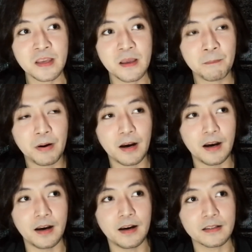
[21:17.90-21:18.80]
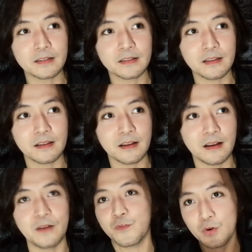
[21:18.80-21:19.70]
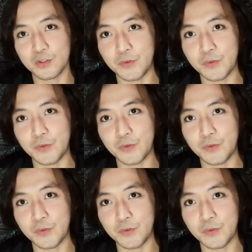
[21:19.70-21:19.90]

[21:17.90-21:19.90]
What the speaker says: But of course,